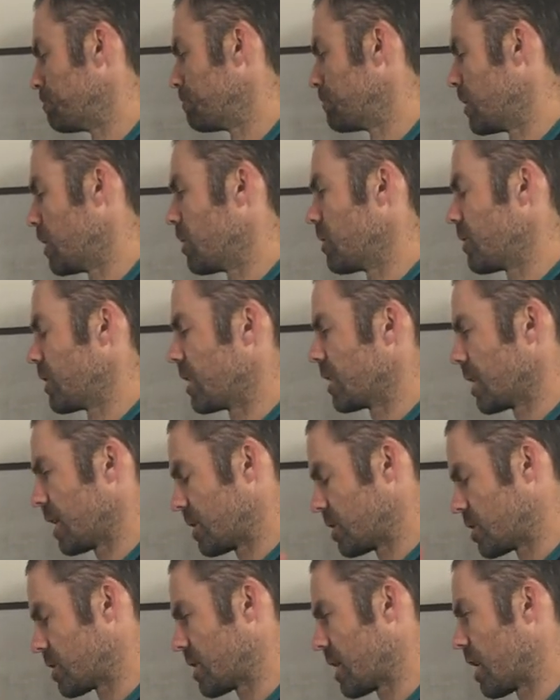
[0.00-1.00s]
Another thing that I
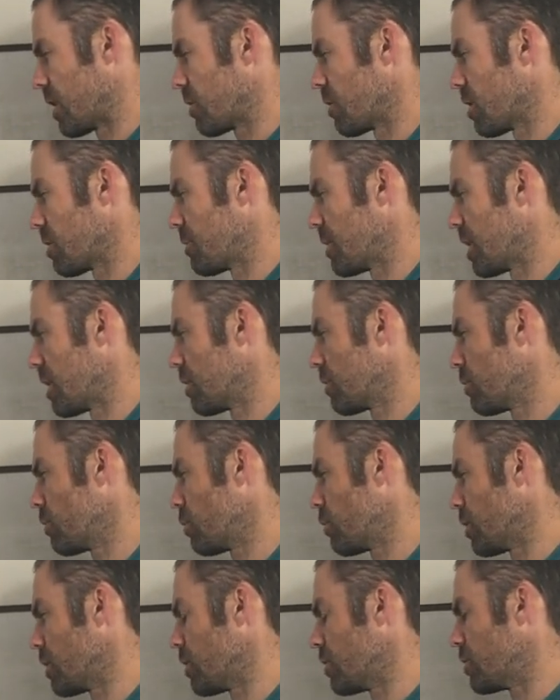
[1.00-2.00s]
just kind of thought about
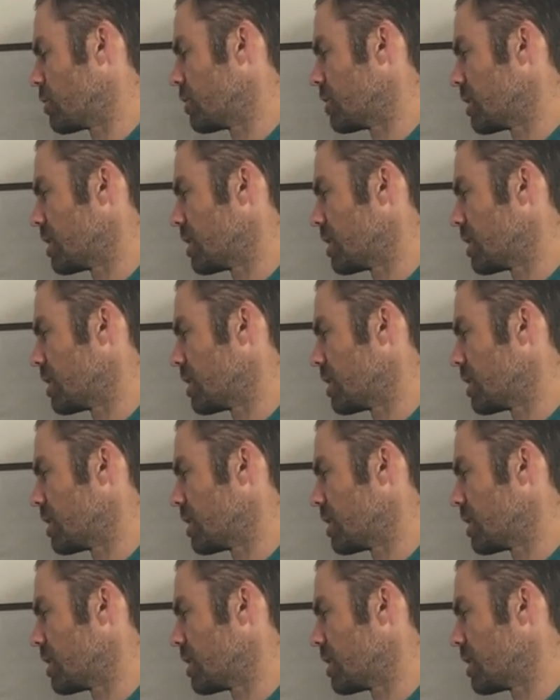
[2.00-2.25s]
when you're doing